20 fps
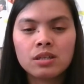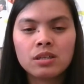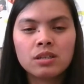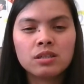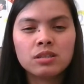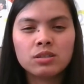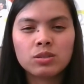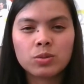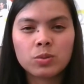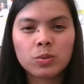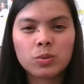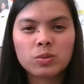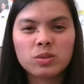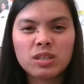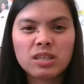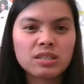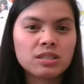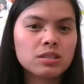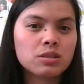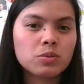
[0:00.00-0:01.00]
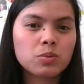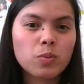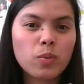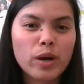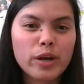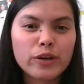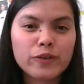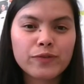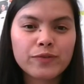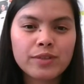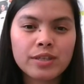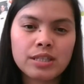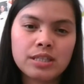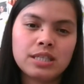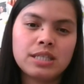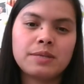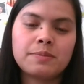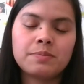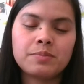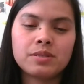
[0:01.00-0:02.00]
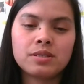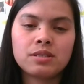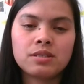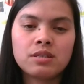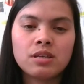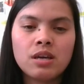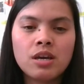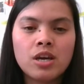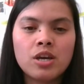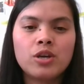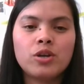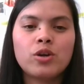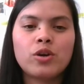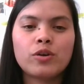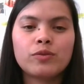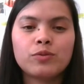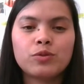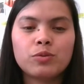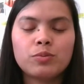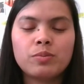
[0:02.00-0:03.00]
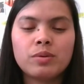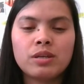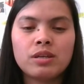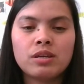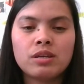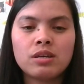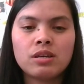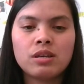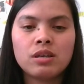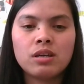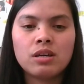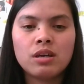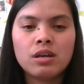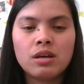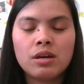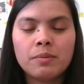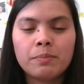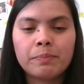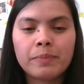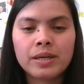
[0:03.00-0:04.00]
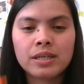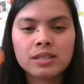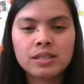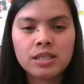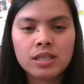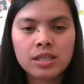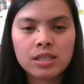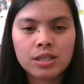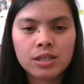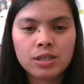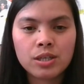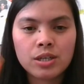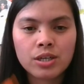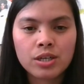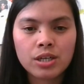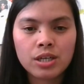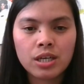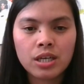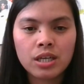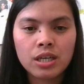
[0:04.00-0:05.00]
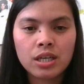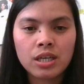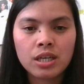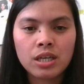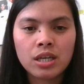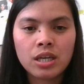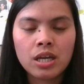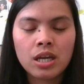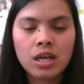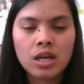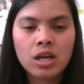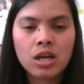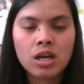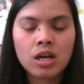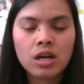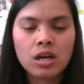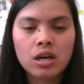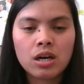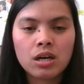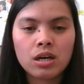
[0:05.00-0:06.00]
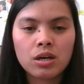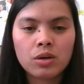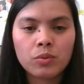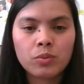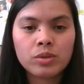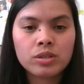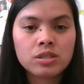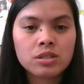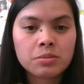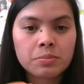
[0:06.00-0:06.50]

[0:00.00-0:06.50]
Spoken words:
So that's one of the tips. You have to be particularly which